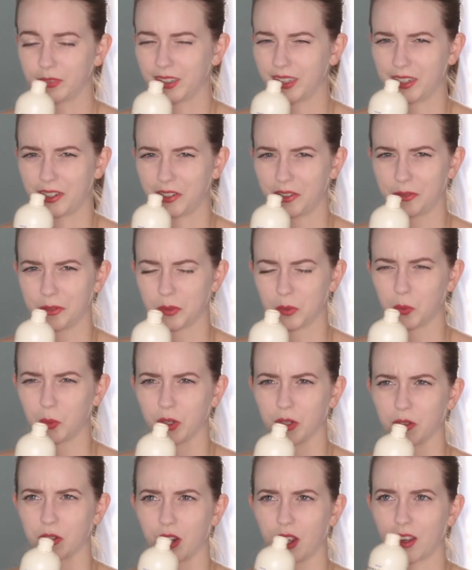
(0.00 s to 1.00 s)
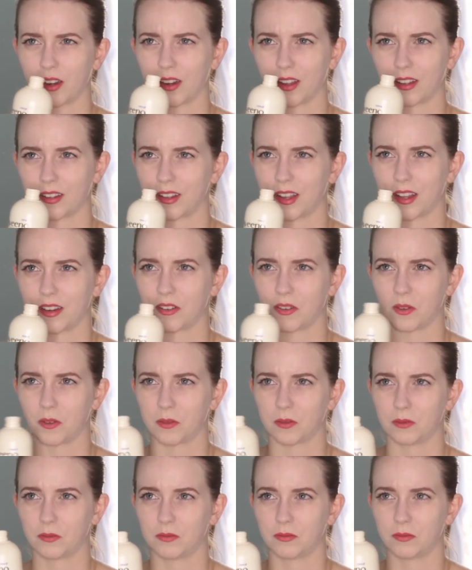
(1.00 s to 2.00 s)
It was a weird night. I don't
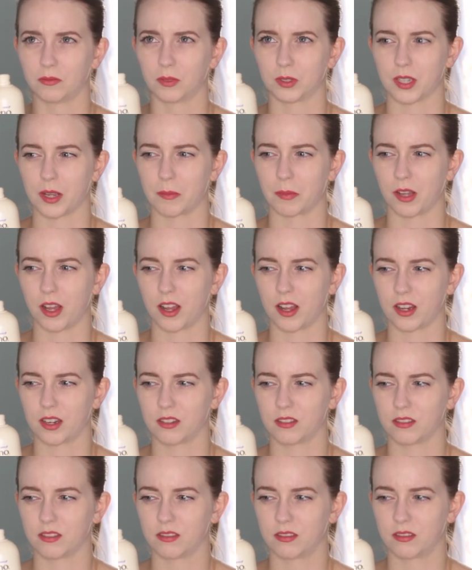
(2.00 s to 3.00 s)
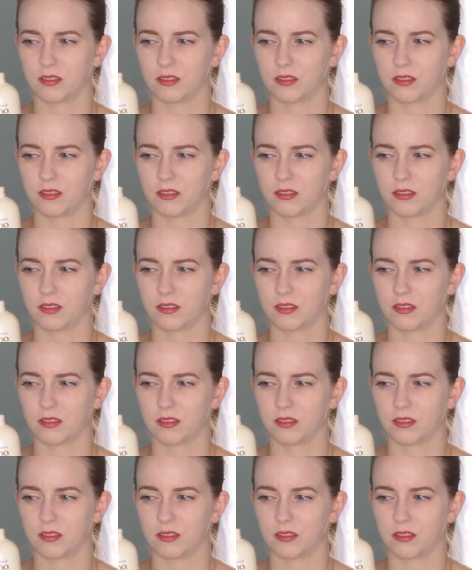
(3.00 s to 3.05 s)
know. Was I blind?